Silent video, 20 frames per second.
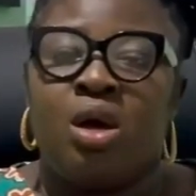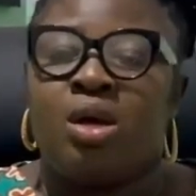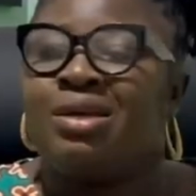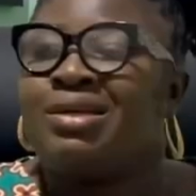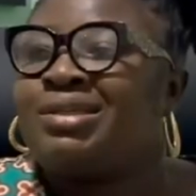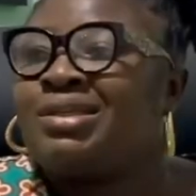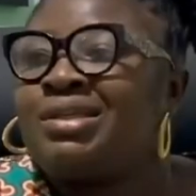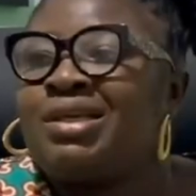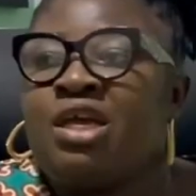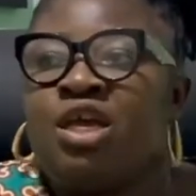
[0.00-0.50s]

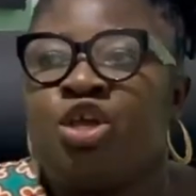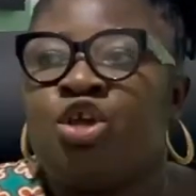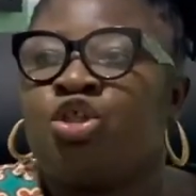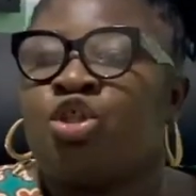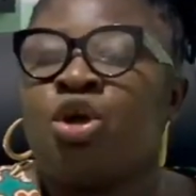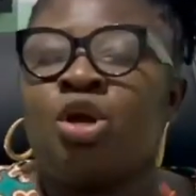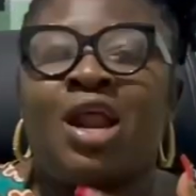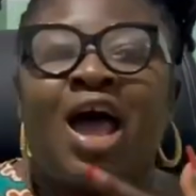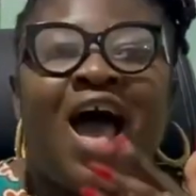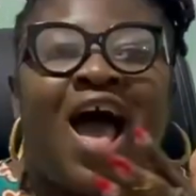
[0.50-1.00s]
See, you
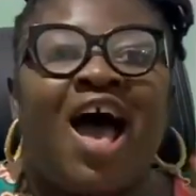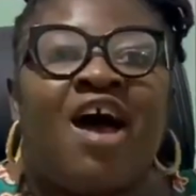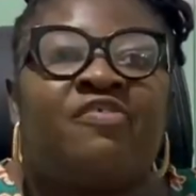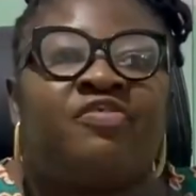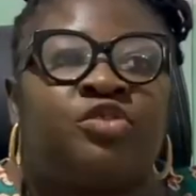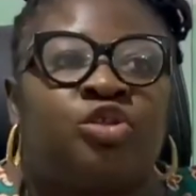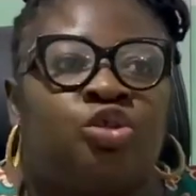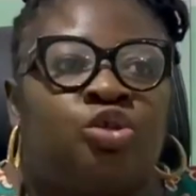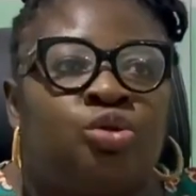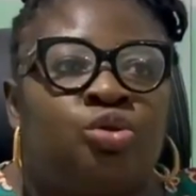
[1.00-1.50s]
don't
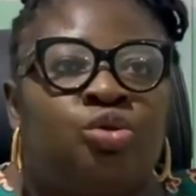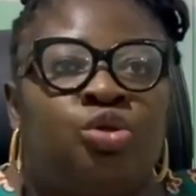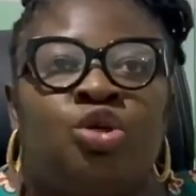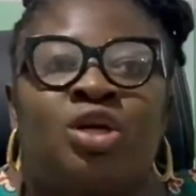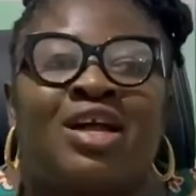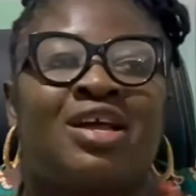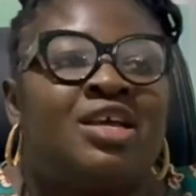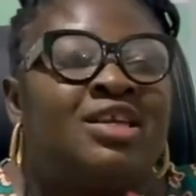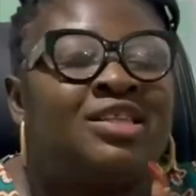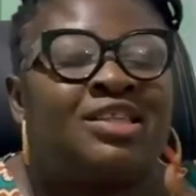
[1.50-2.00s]
have to.
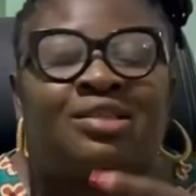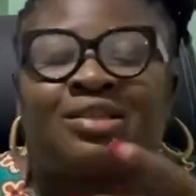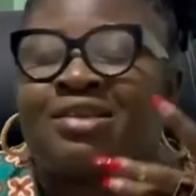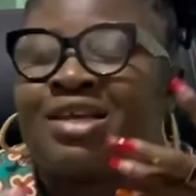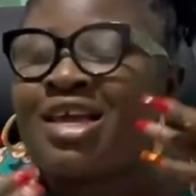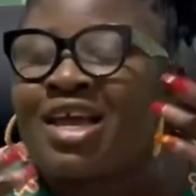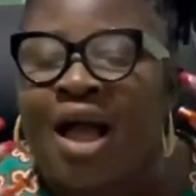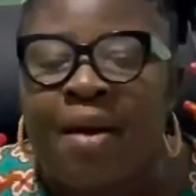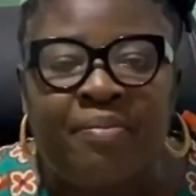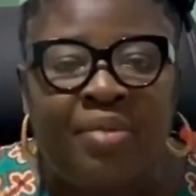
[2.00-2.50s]

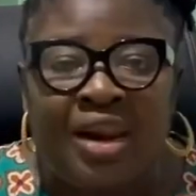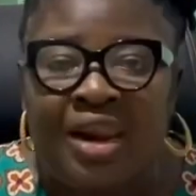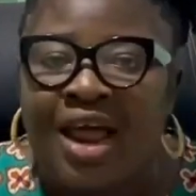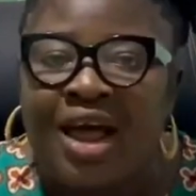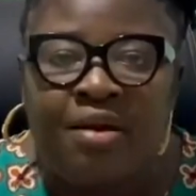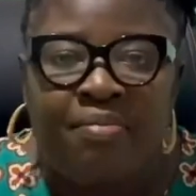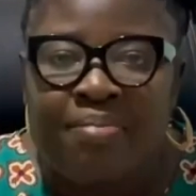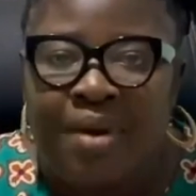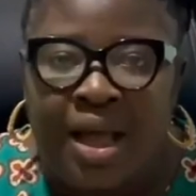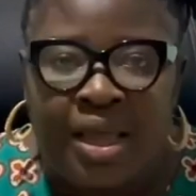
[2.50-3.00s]
It can be
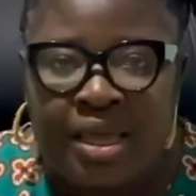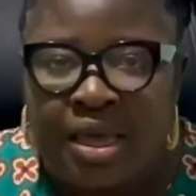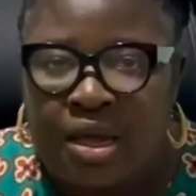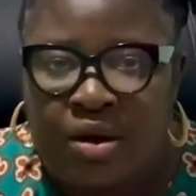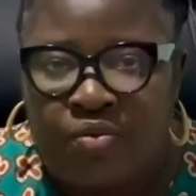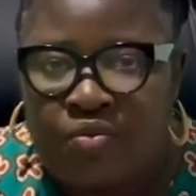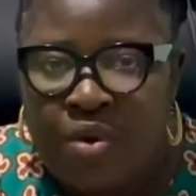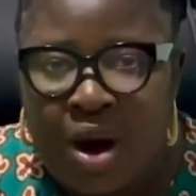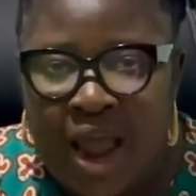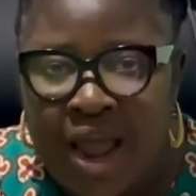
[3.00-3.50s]
land
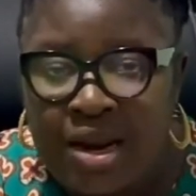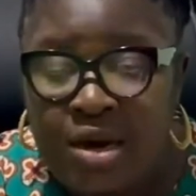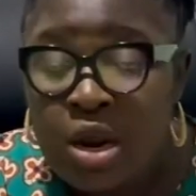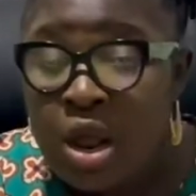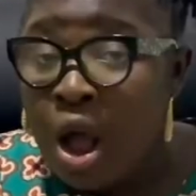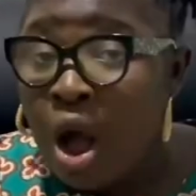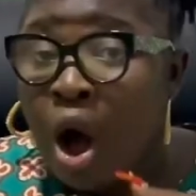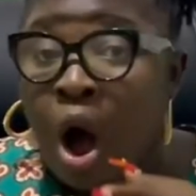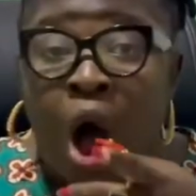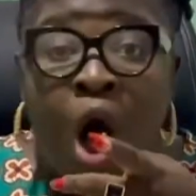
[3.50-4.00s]
banking, right?
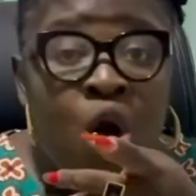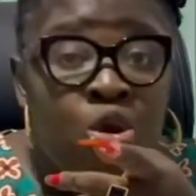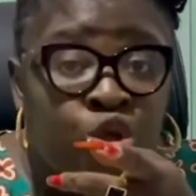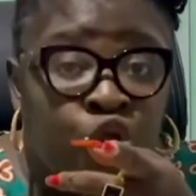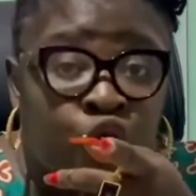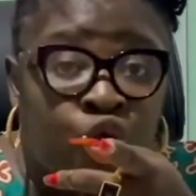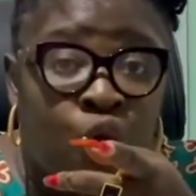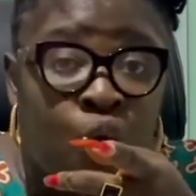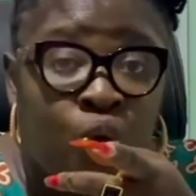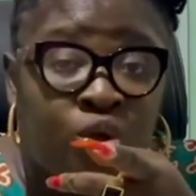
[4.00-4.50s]

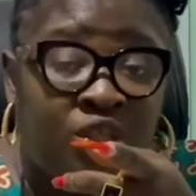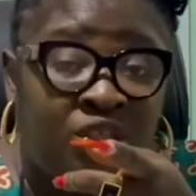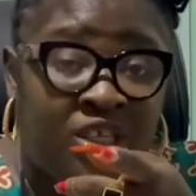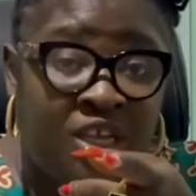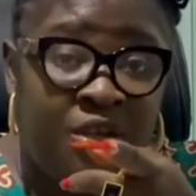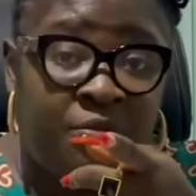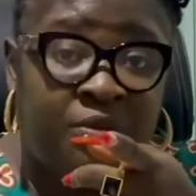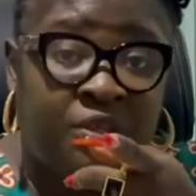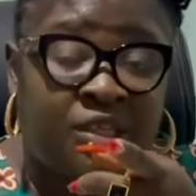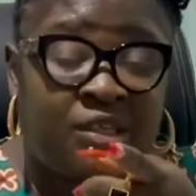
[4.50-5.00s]
Also,
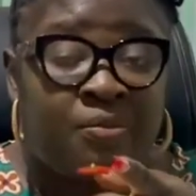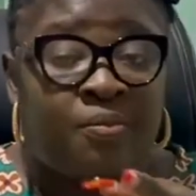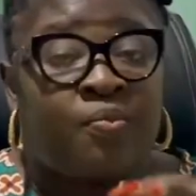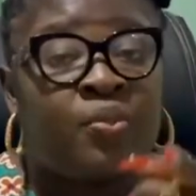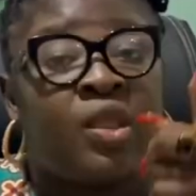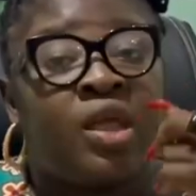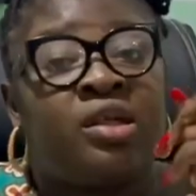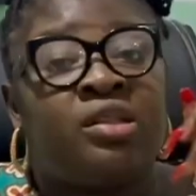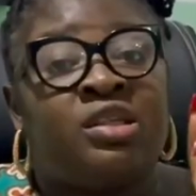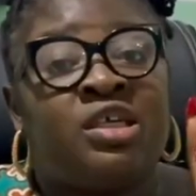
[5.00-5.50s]
tips.
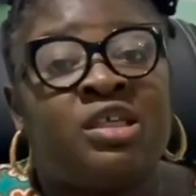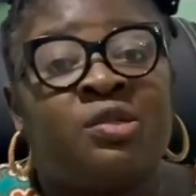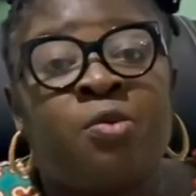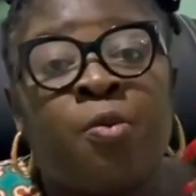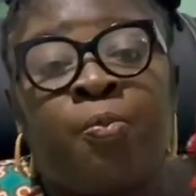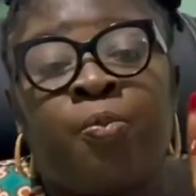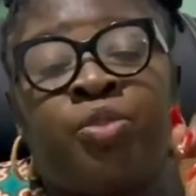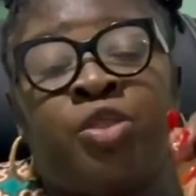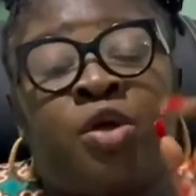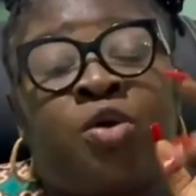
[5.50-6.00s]

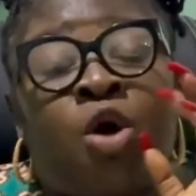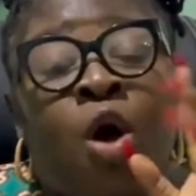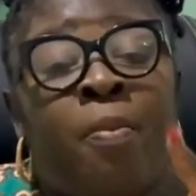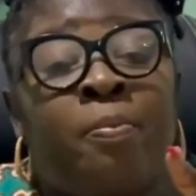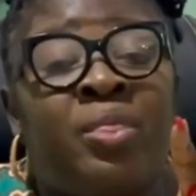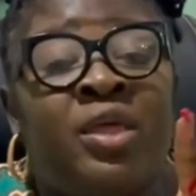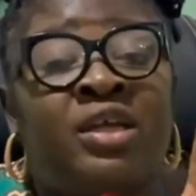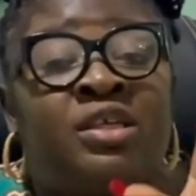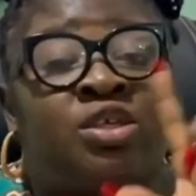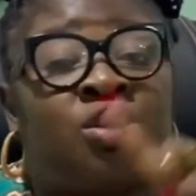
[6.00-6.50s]
The
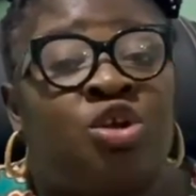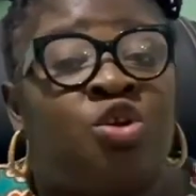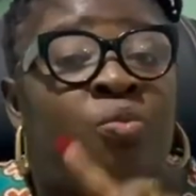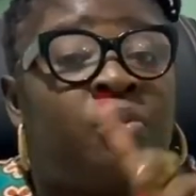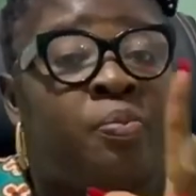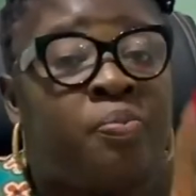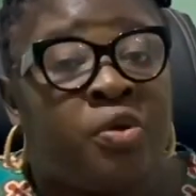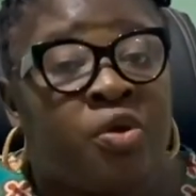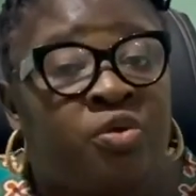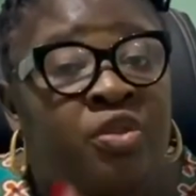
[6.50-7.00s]
company is going to
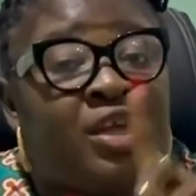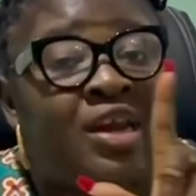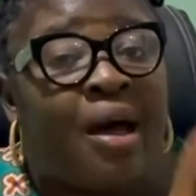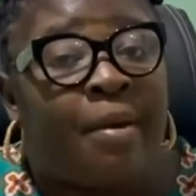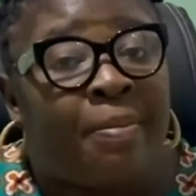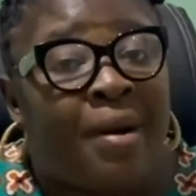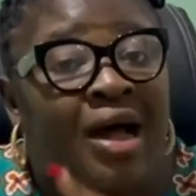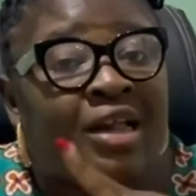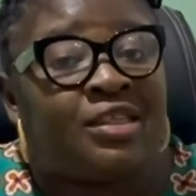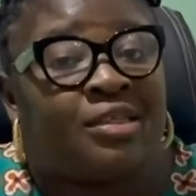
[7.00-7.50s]
be building
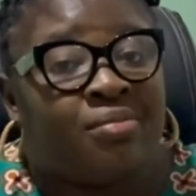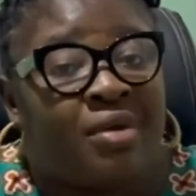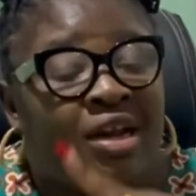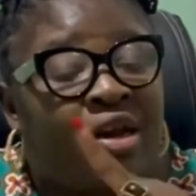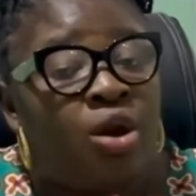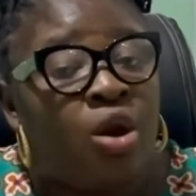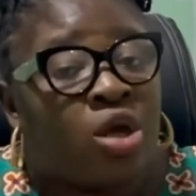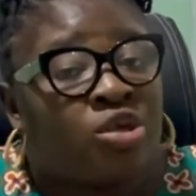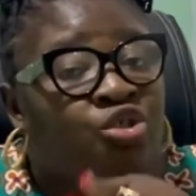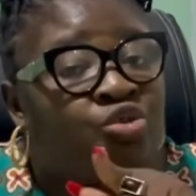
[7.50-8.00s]

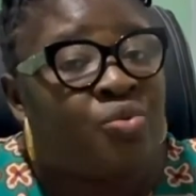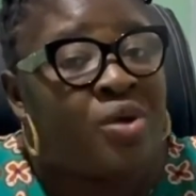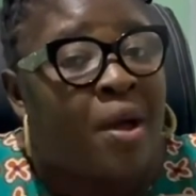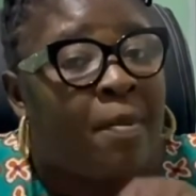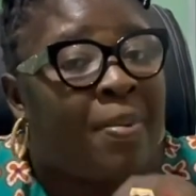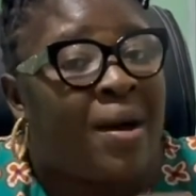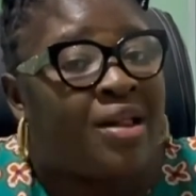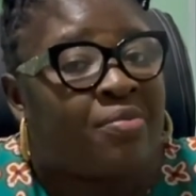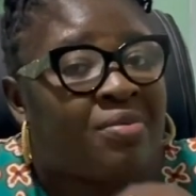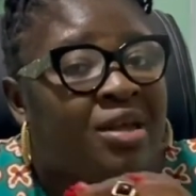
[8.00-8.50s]
luxury
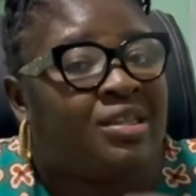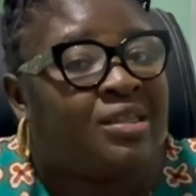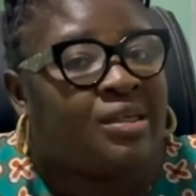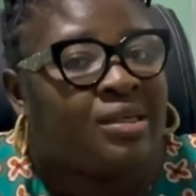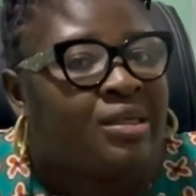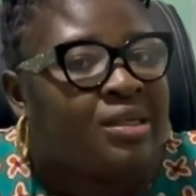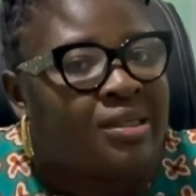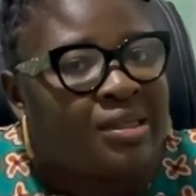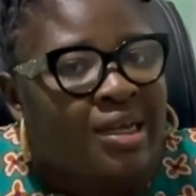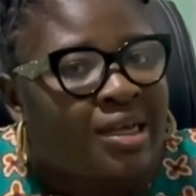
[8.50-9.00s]
apartments in
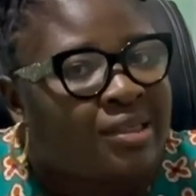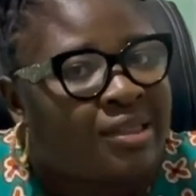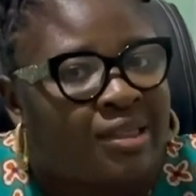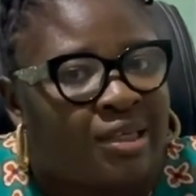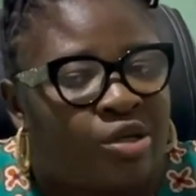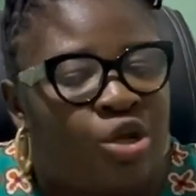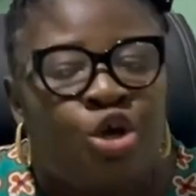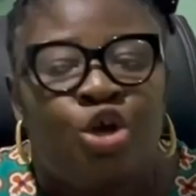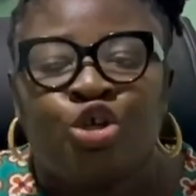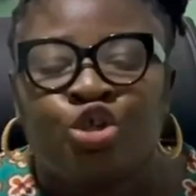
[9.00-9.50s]
this
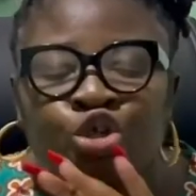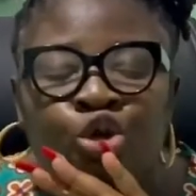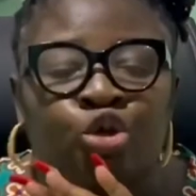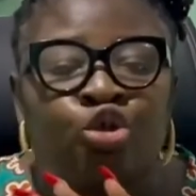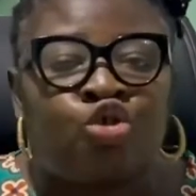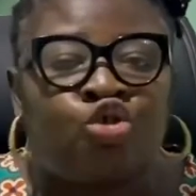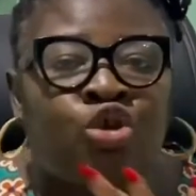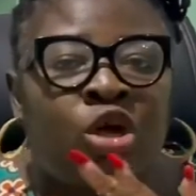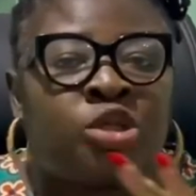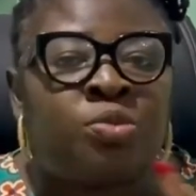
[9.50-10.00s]
estate. So
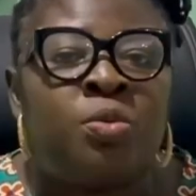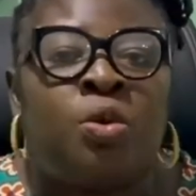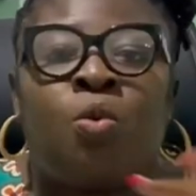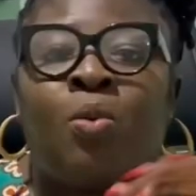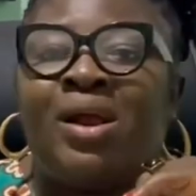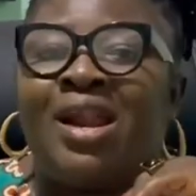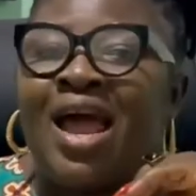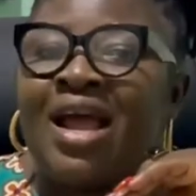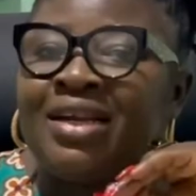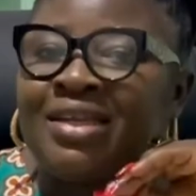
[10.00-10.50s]
trust me
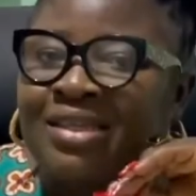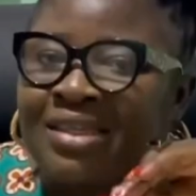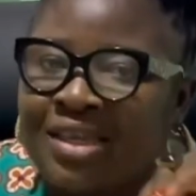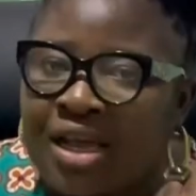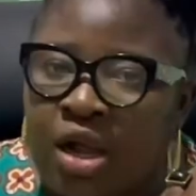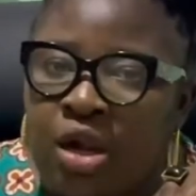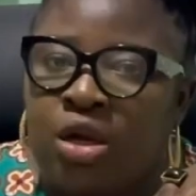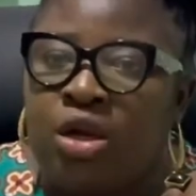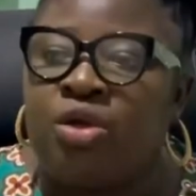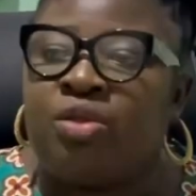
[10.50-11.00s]
when I
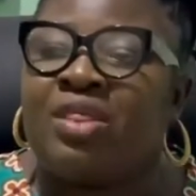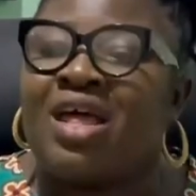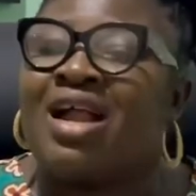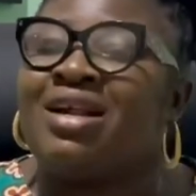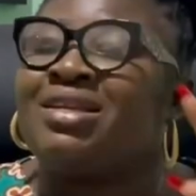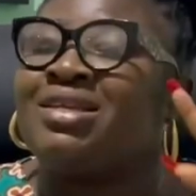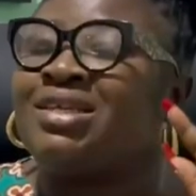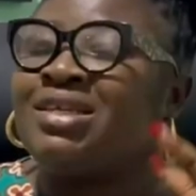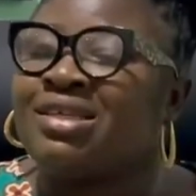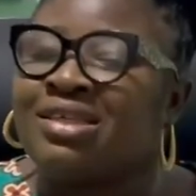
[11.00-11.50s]
tell you
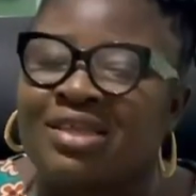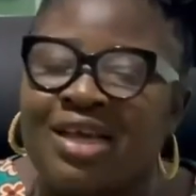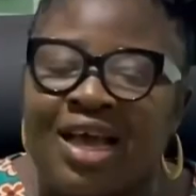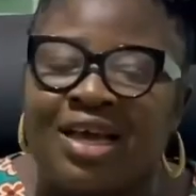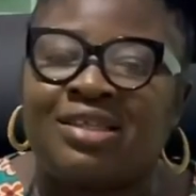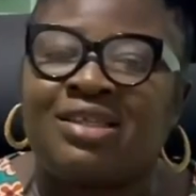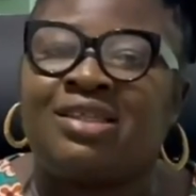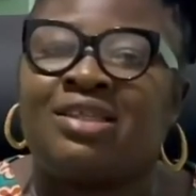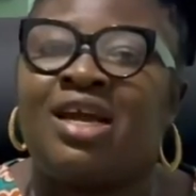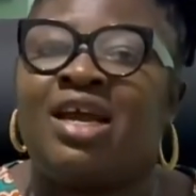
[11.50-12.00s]
that this
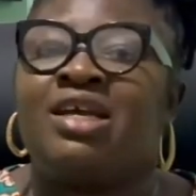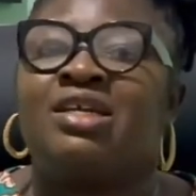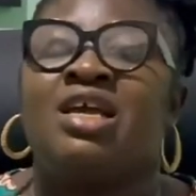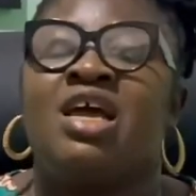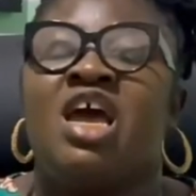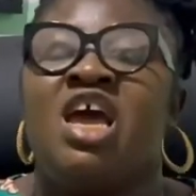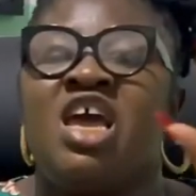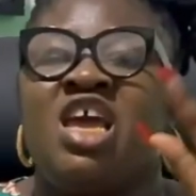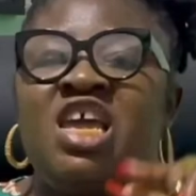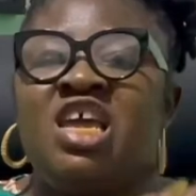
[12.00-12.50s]
estate
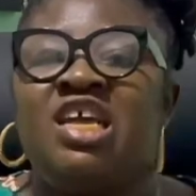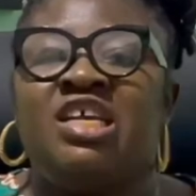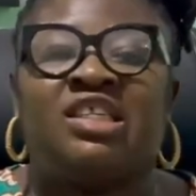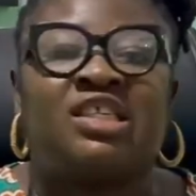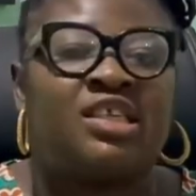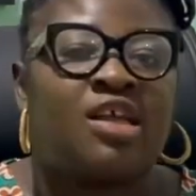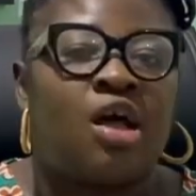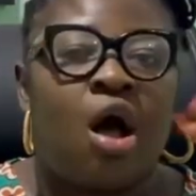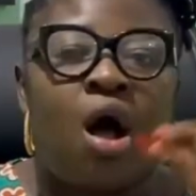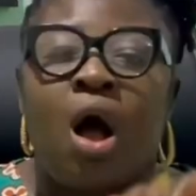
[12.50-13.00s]

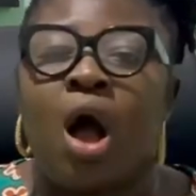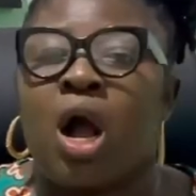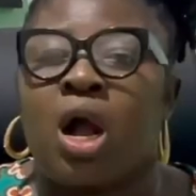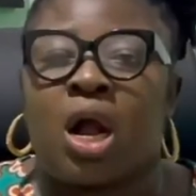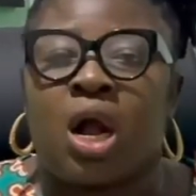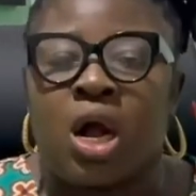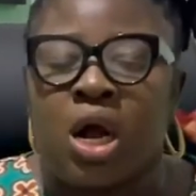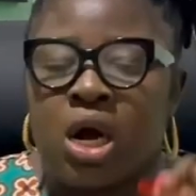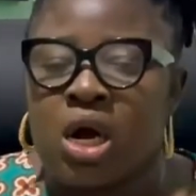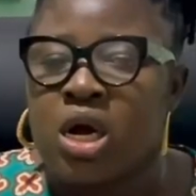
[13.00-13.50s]
is a
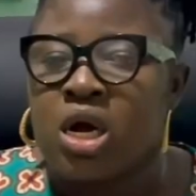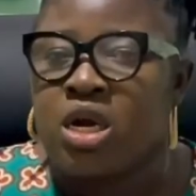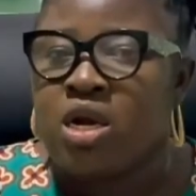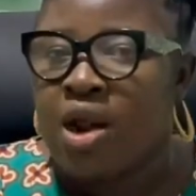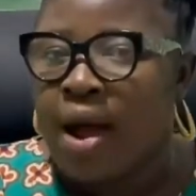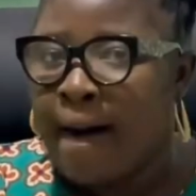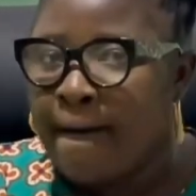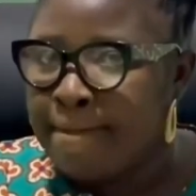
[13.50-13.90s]
good